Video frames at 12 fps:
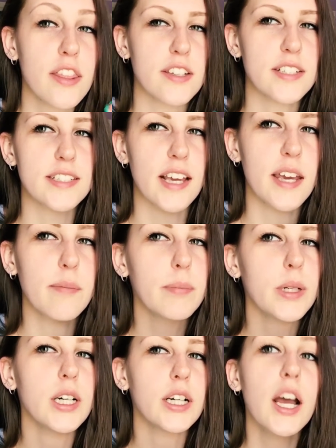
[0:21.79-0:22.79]
the
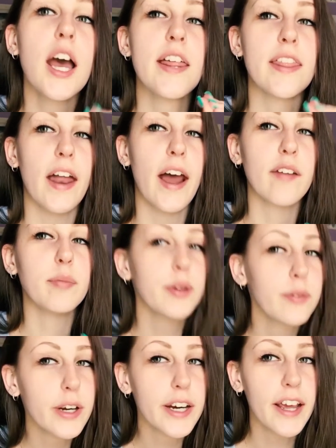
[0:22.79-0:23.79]
same book that I've
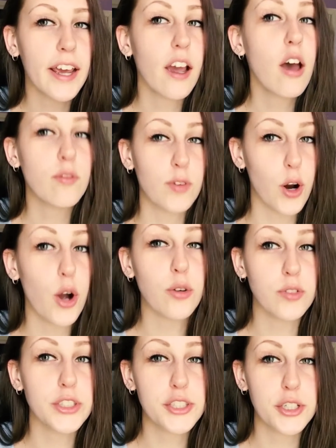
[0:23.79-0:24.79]
been reading for
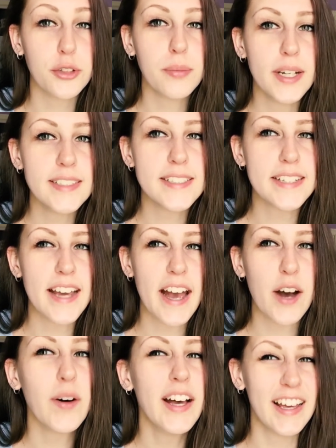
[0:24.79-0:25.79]
over two months
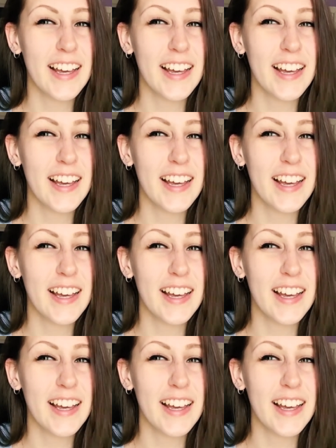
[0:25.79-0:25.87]
now.